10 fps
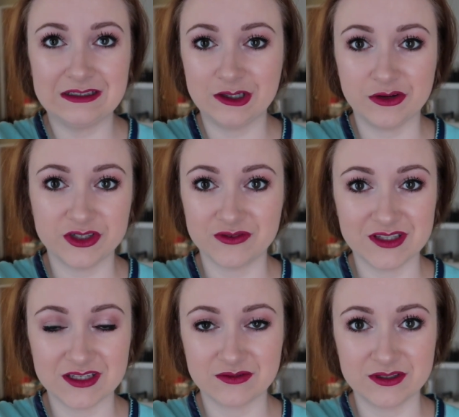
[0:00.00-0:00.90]
I don't know which
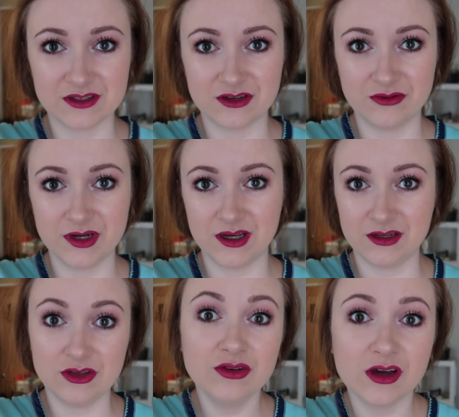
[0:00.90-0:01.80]
one this one's going
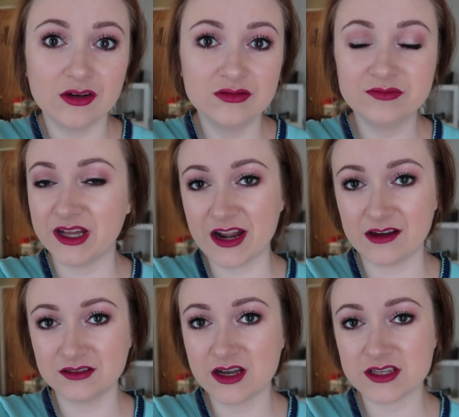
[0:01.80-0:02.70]
on. You know by
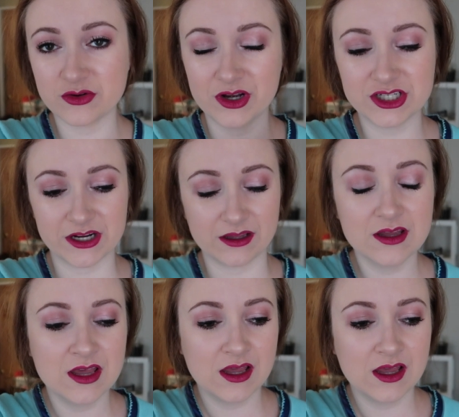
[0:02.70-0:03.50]
now because you're watching it.